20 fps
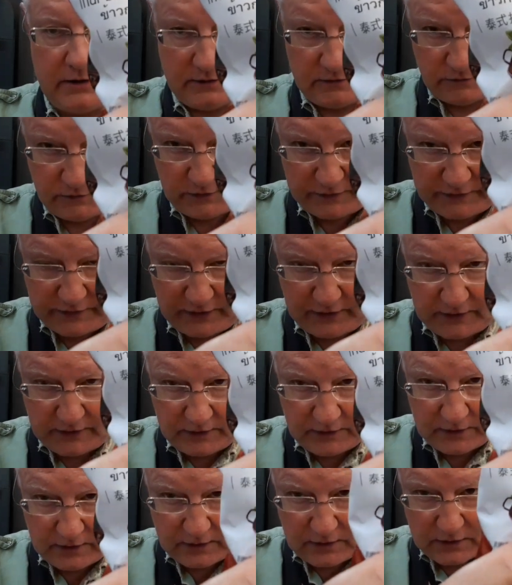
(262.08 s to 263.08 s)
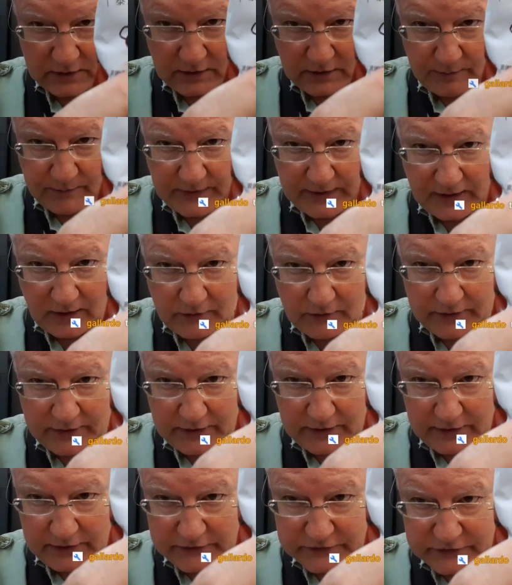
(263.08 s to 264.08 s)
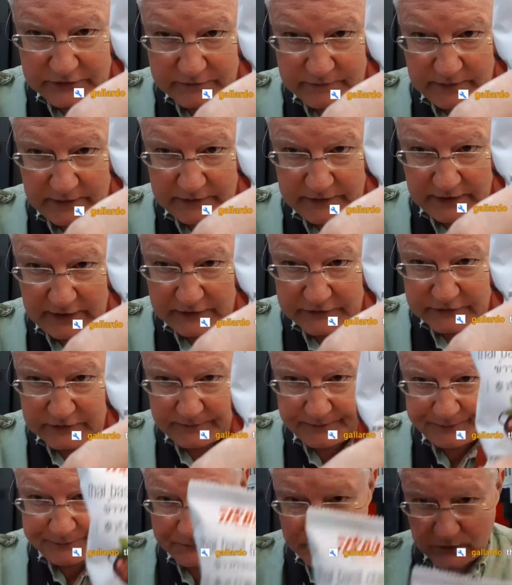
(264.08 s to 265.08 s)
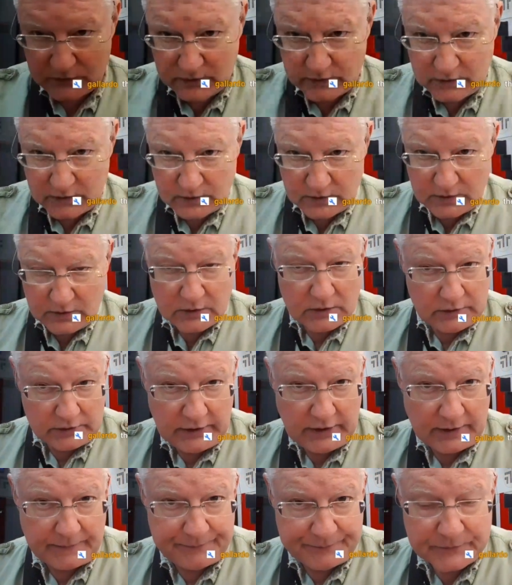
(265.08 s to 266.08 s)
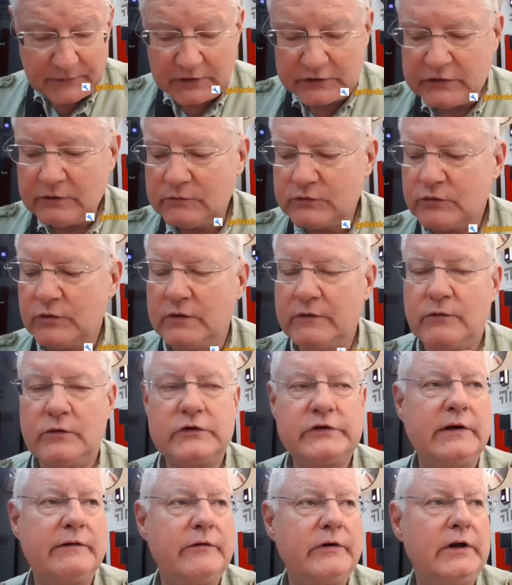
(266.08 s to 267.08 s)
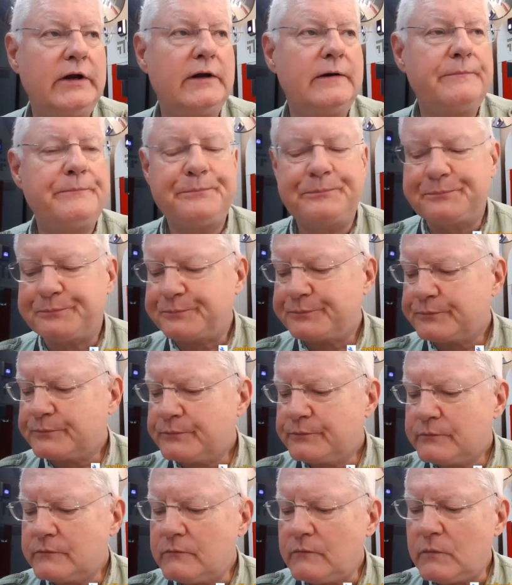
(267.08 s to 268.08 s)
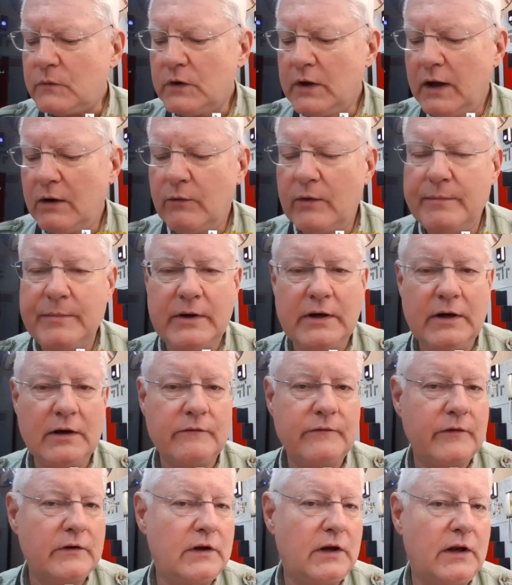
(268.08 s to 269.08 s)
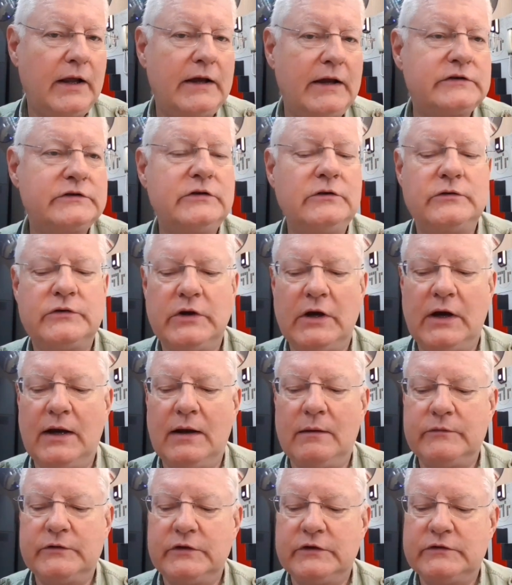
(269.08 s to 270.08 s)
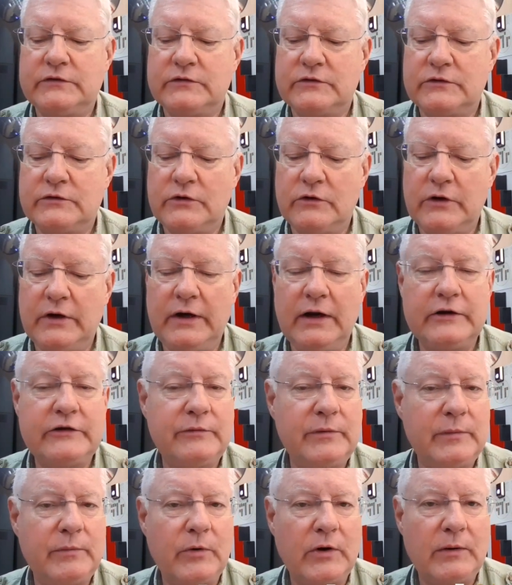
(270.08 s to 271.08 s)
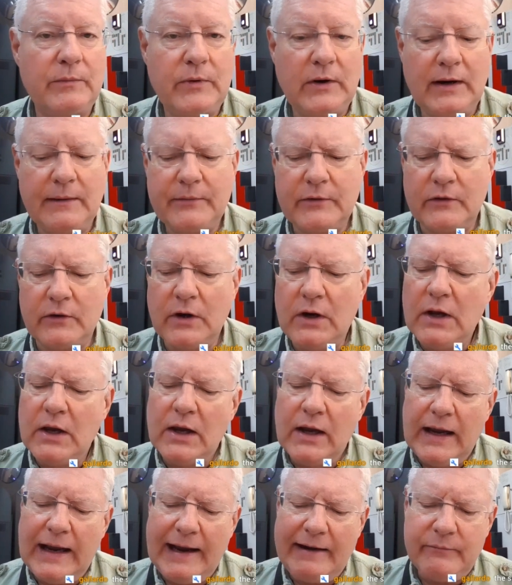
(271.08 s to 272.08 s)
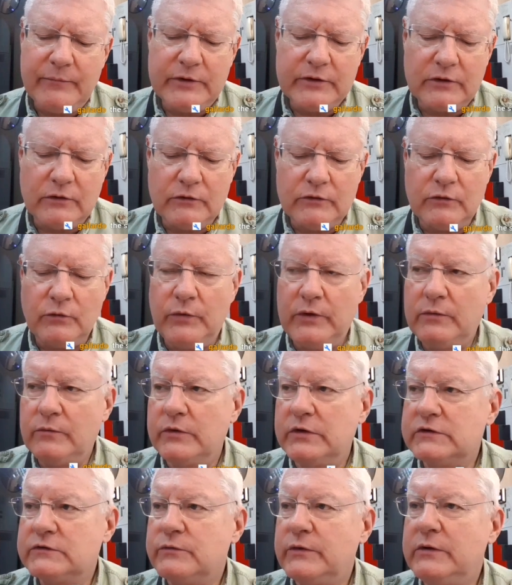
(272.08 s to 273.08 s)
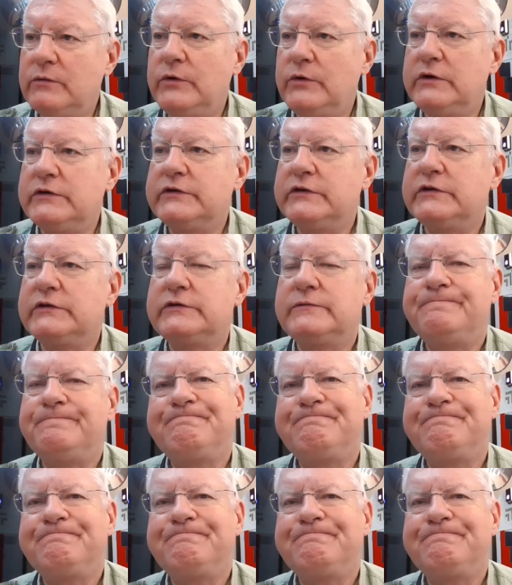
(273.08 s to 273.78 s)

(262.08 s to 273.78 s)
with the kapao in it. It's just fantastic. Yeah, it's open 24/7, yeah. And we've been here for the last 2 times. It's turning out to be pretty popular. I haven't been going to Win-Wins. Win-Wins is...